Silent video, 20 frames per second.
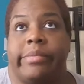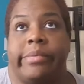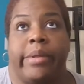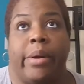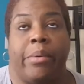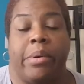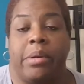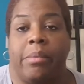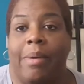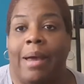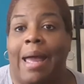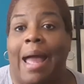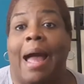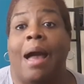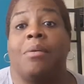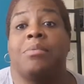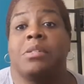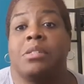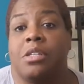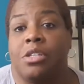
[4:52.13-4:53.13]
throw it away.
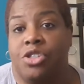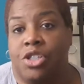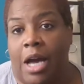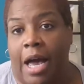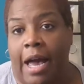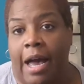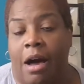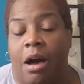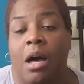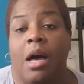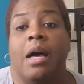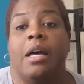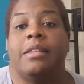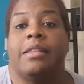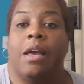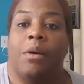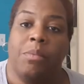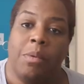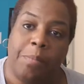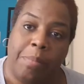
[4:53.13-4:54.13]
I was a child
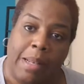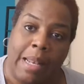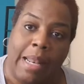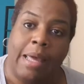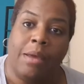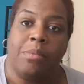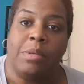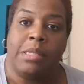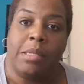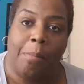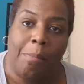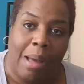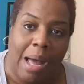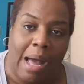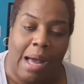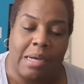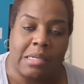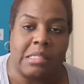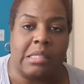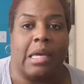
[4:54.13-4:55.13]
that would play with the
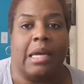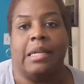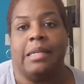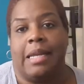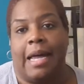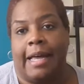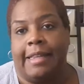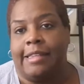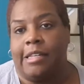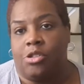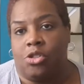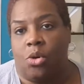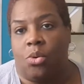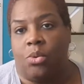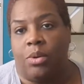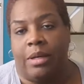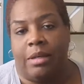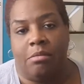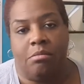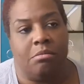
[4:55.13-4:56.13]
box and not the
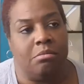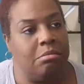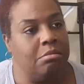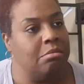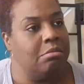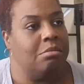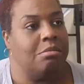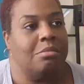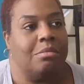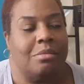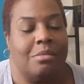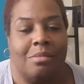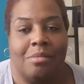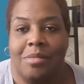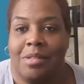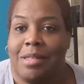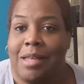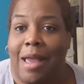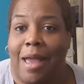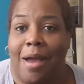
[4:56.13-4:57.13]
toy.
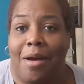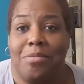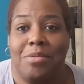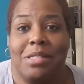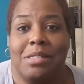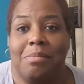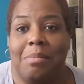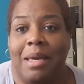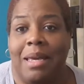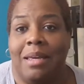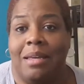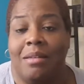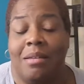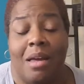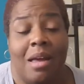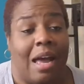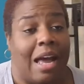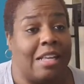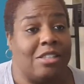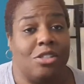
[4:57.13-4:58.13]
That was
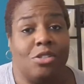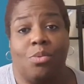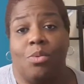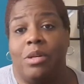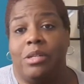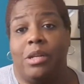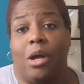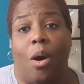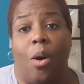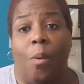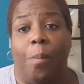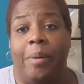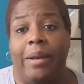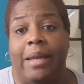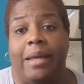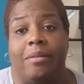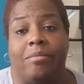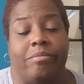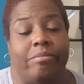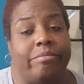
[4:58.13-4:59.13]
me. I just wanted to open
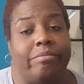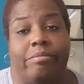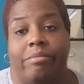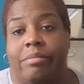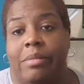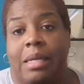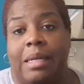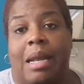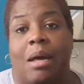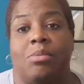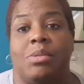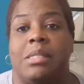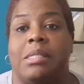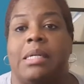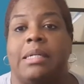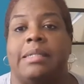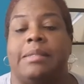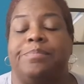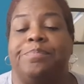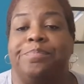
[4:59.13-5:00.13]
it. Then I was
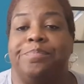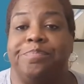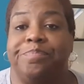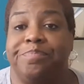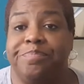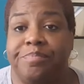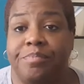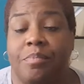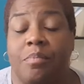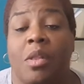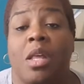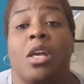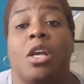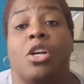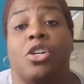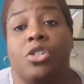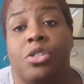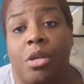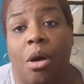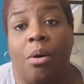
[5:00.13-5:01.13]
done.
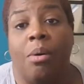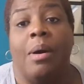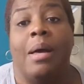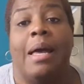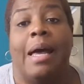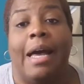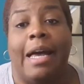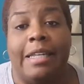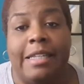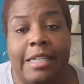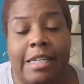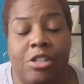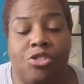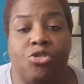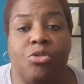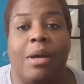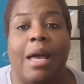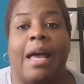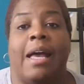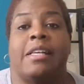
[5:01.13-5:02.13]
So I need
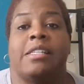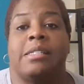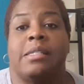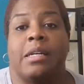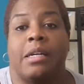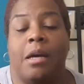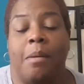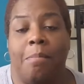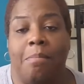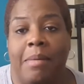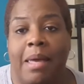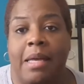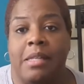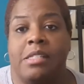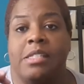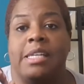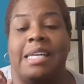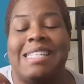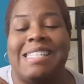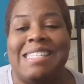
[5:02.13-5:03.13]
you guys to
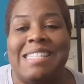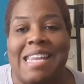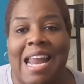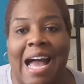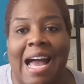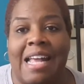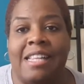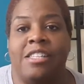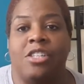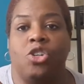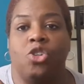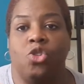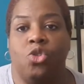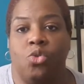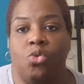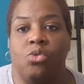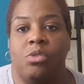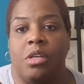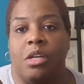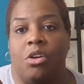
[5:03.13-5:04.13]
commit to not
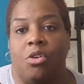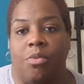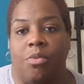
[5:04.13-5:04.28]
using